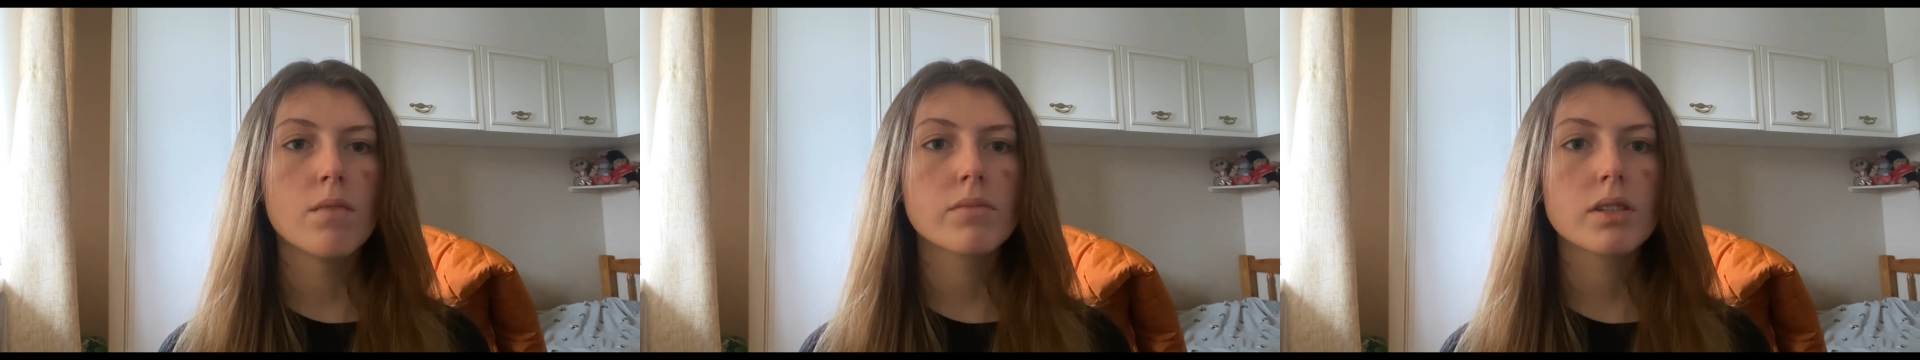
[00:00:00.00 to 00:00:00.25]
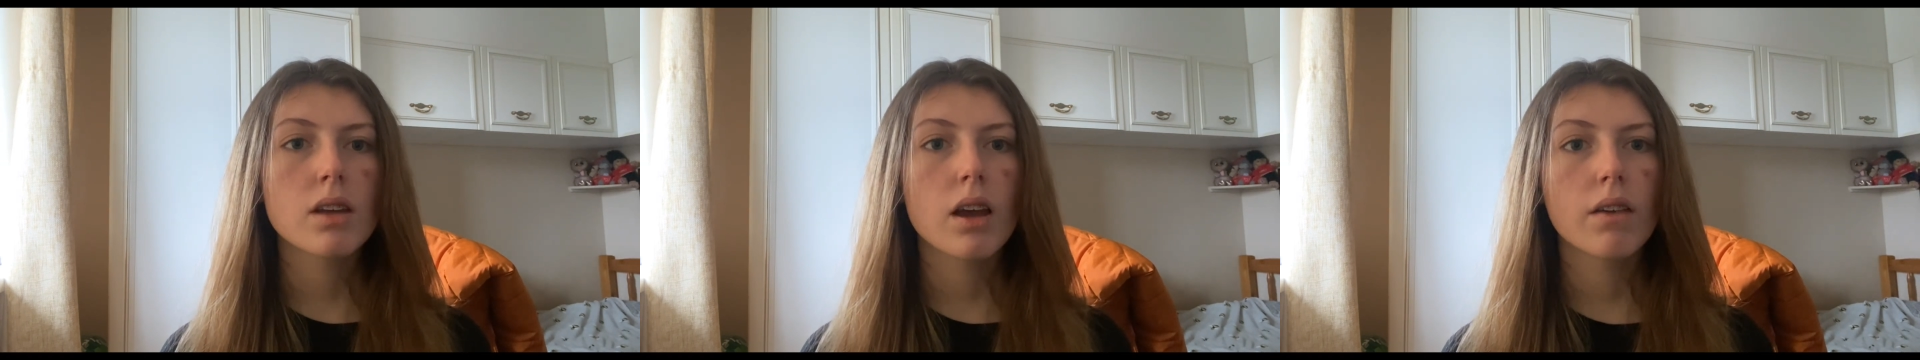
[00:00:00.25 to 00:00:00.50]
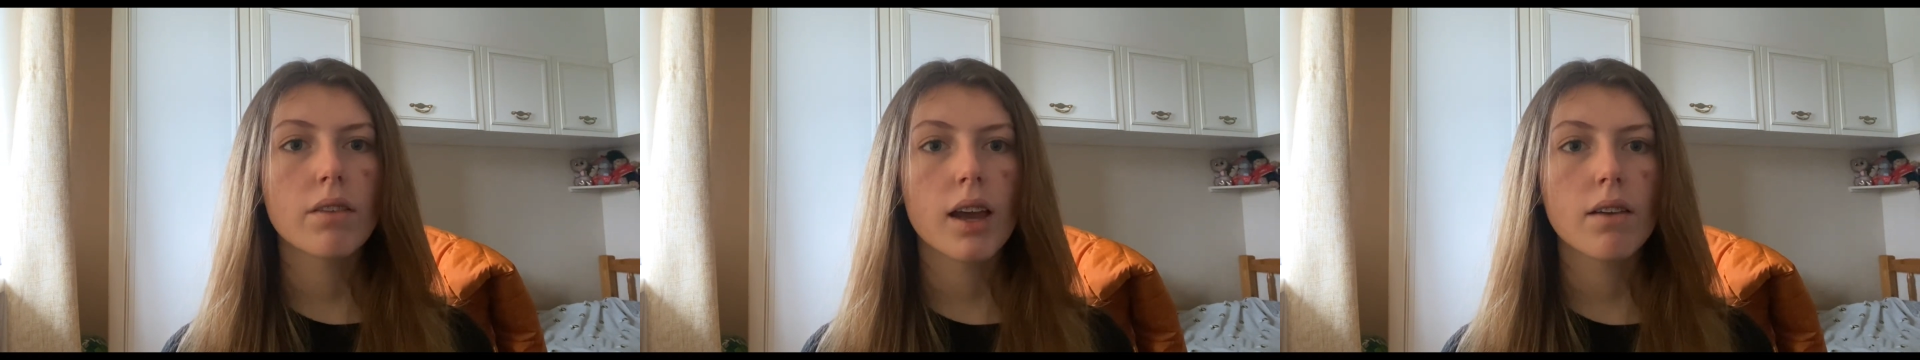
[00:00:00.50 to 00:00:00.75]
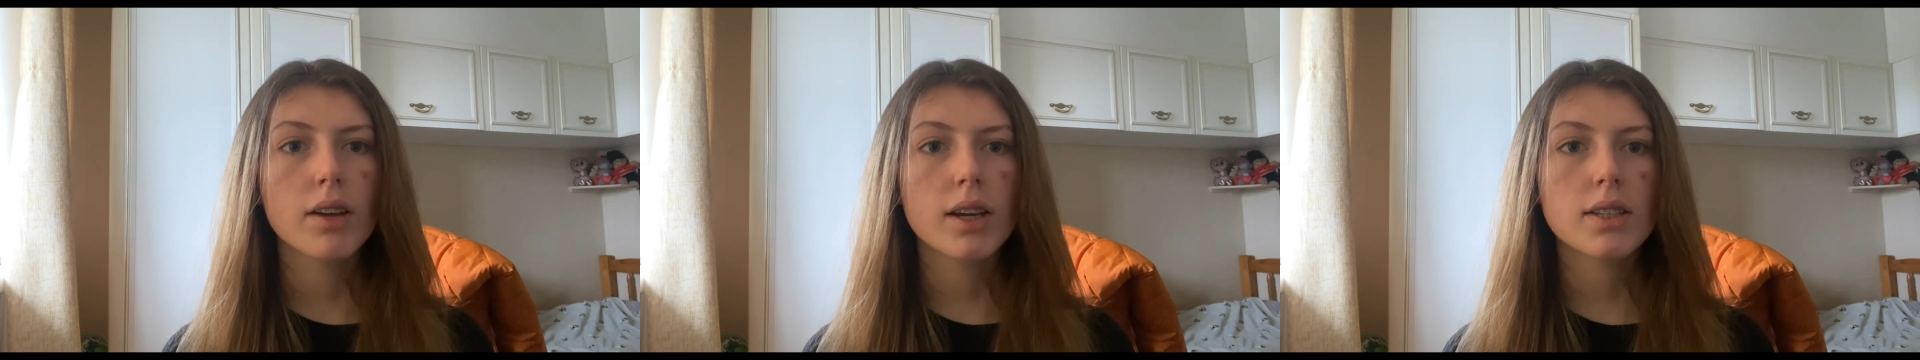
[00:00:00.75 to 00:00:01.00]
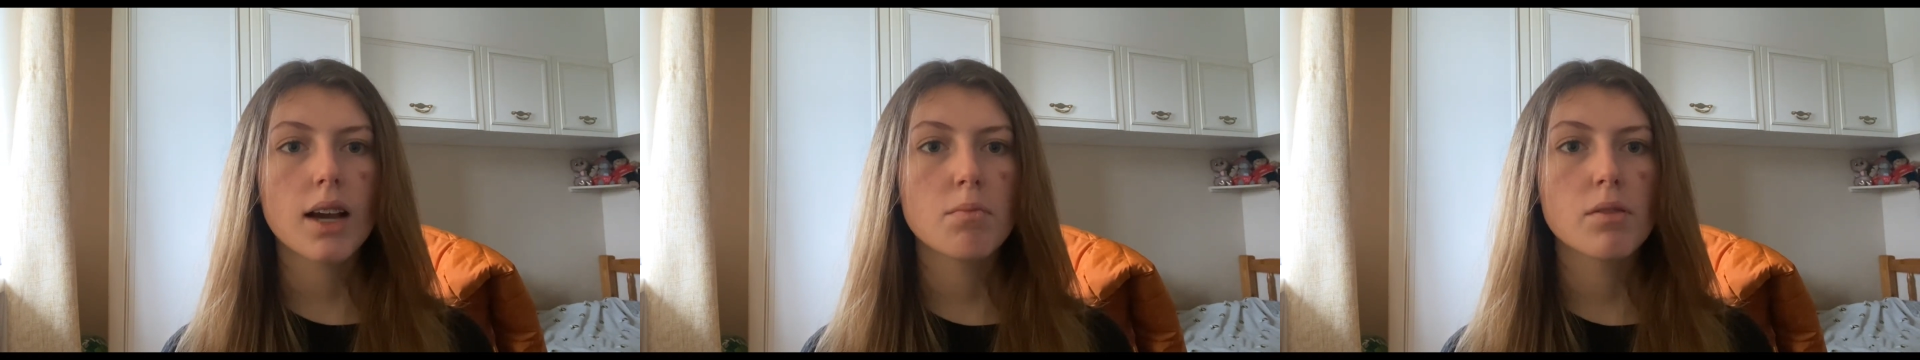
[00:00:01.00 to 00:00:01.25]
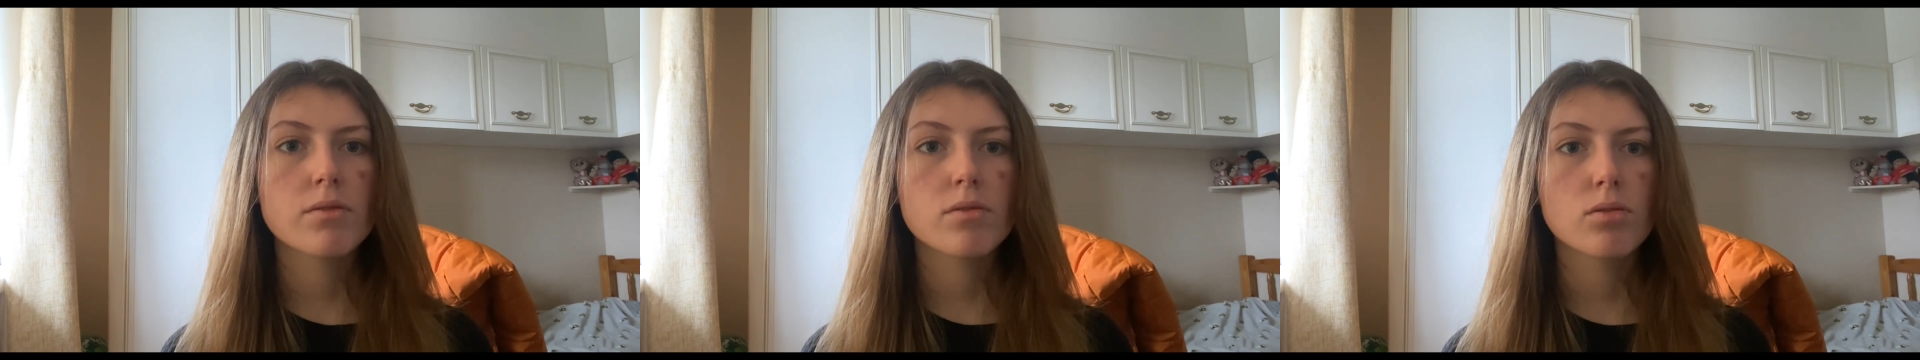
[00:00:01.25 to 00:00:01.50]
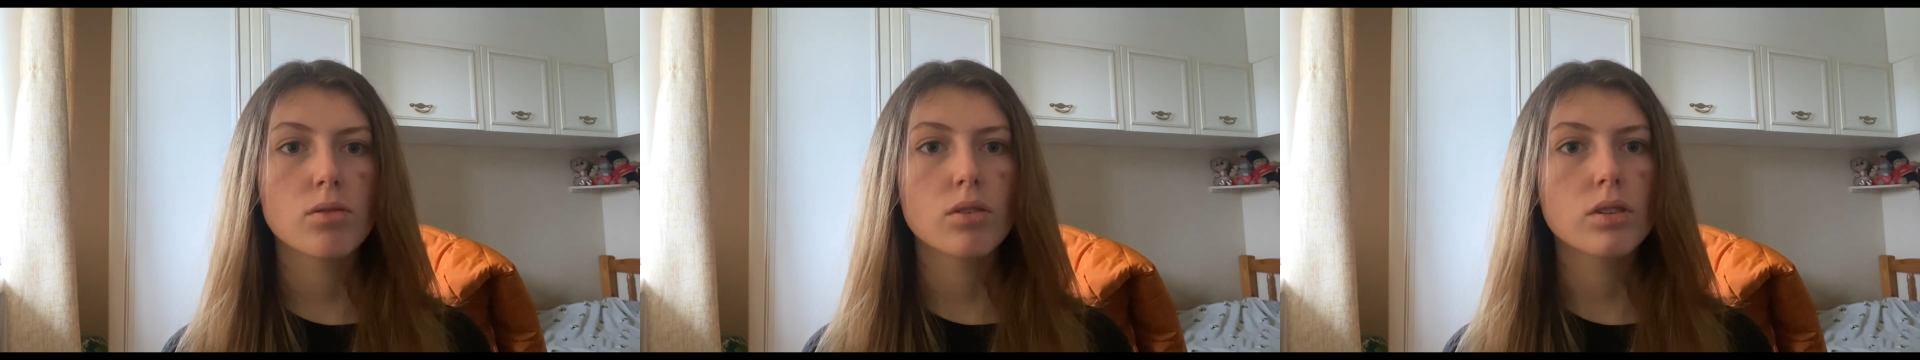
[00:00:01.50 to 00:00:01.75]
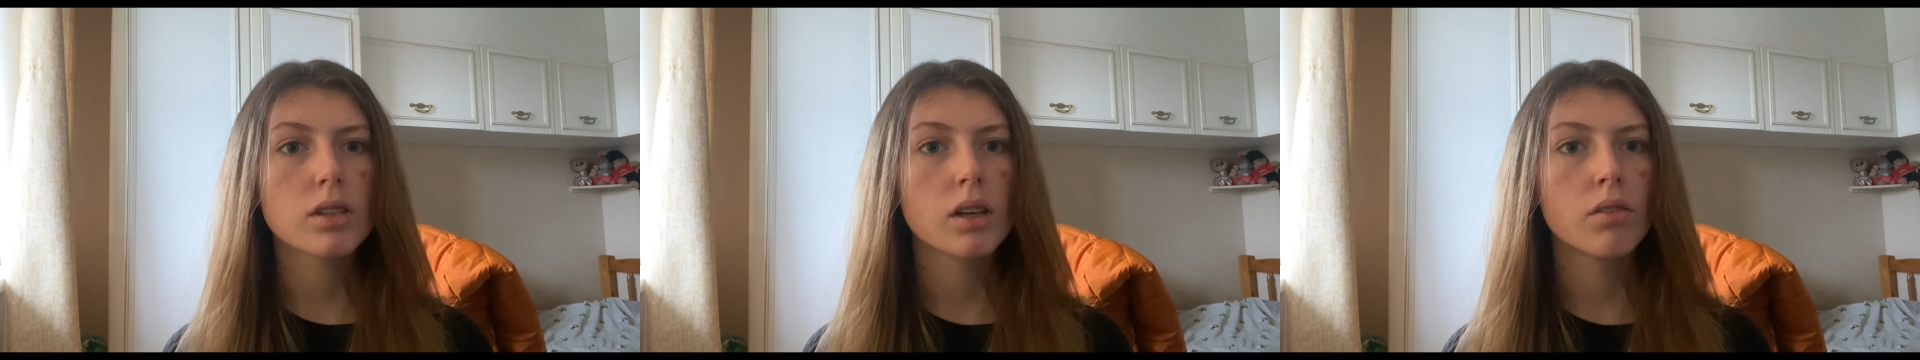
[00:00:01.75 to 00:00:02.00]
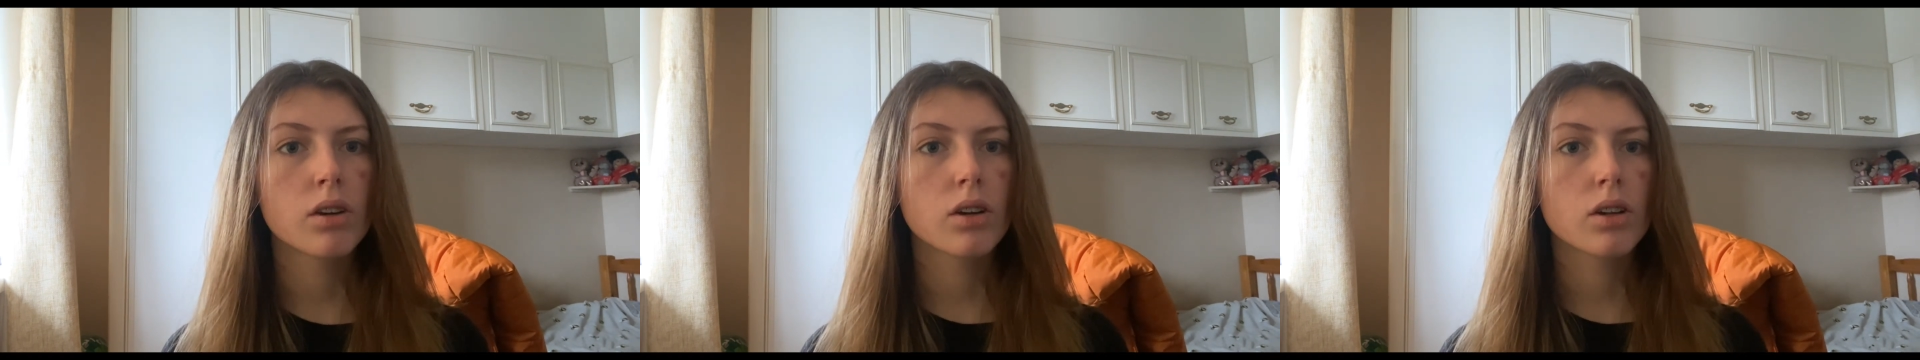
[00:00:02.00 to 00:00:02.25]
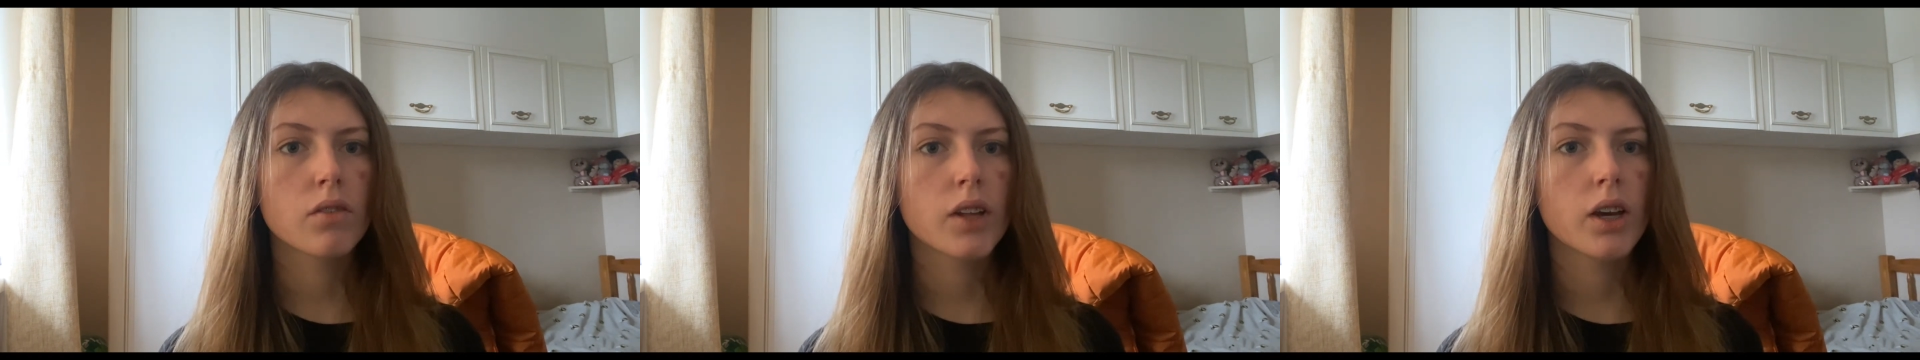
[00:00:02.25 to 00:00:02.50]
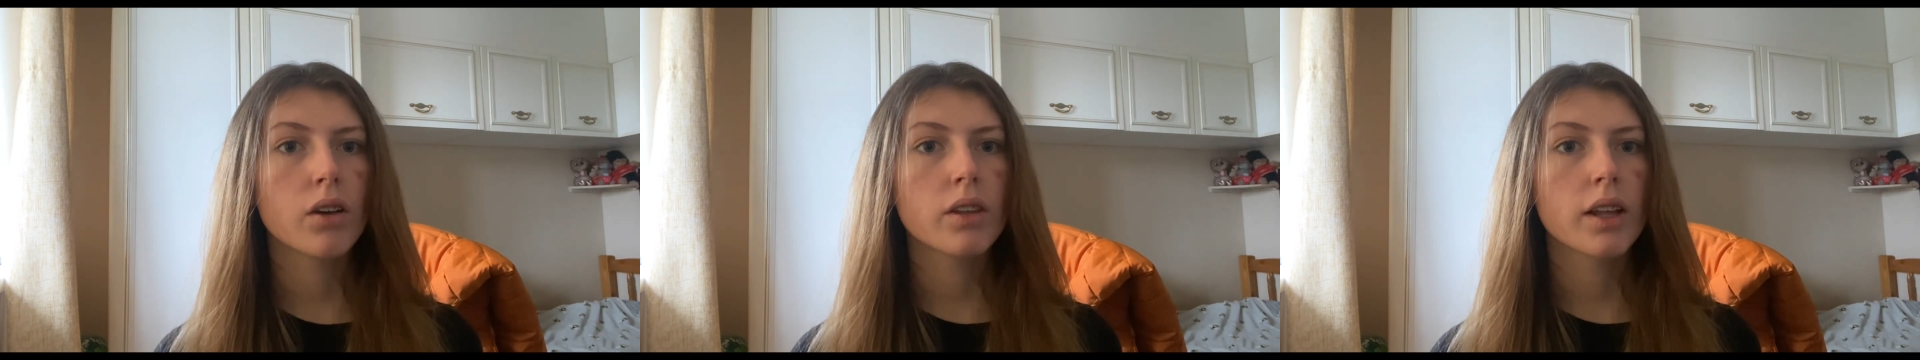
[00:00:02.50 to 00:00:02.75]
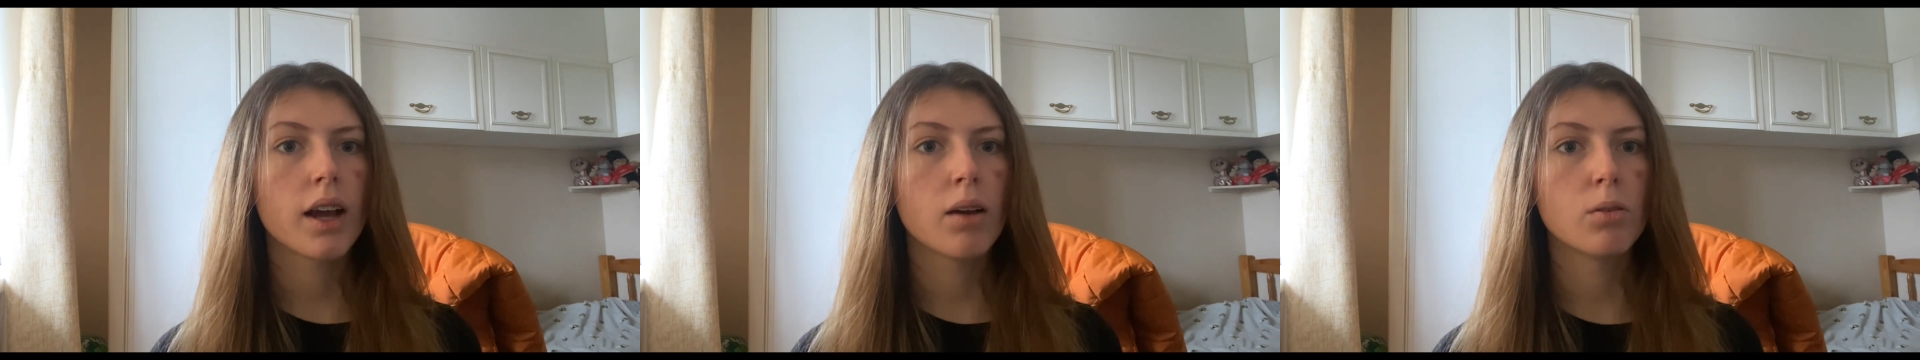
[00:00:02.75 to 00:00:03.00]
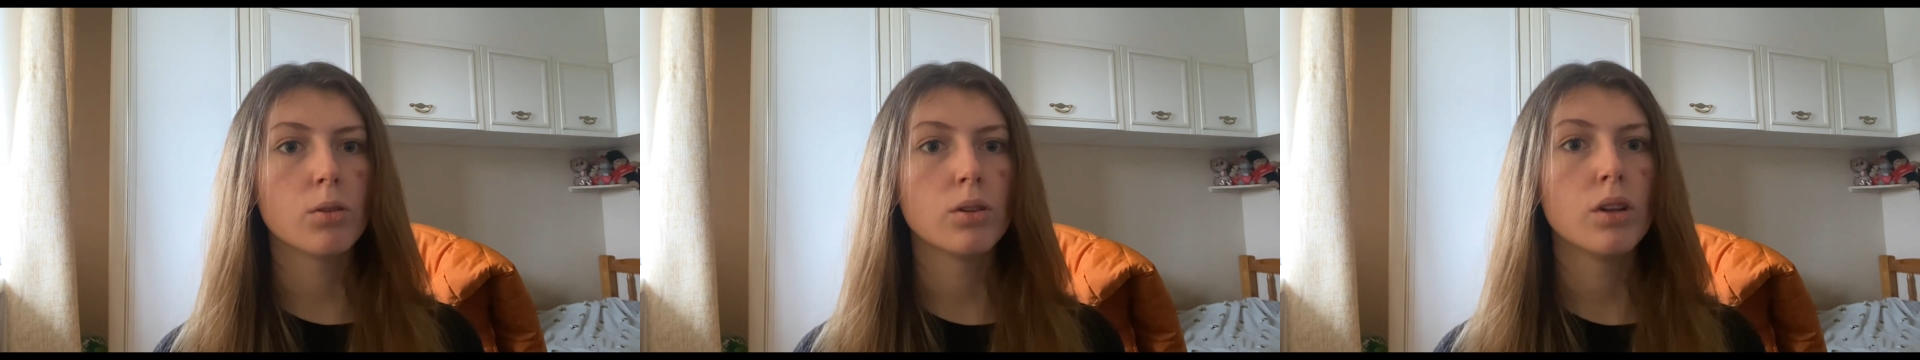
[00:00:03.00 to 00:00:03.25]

So if I ever get time off school to record a video, then I will